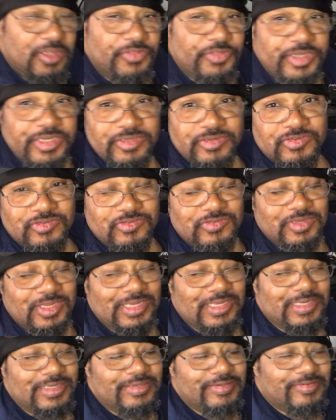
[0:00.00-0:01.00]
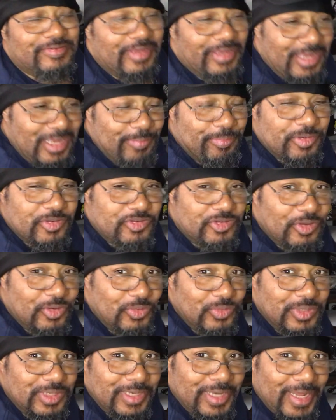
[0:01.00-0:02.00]
This is
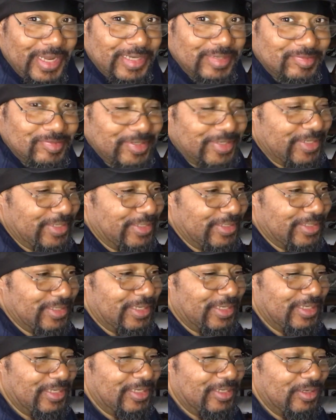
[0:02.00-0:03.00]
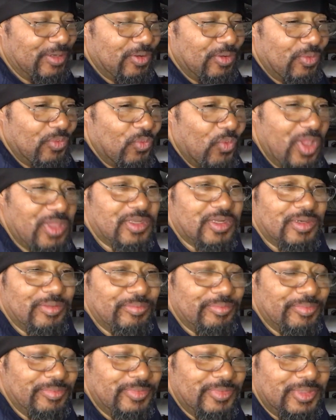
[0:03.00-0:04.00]
episode 19.
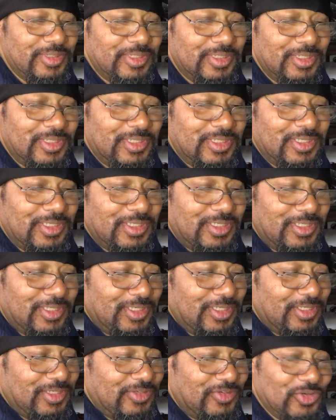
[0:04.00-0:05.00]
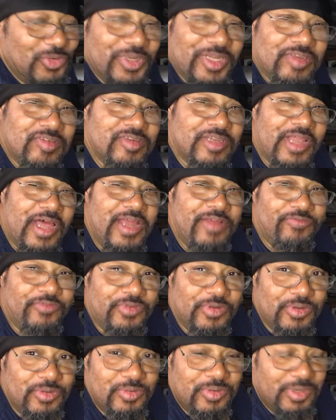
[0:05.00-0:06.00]
Welcome to It's Life,
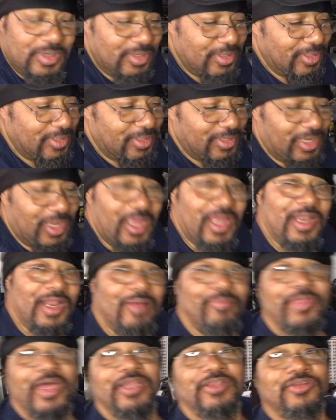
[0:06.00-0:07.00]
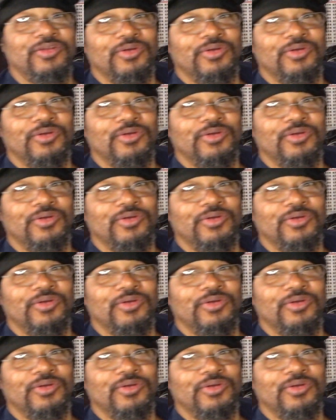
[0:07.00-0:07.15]
dude. And I'm that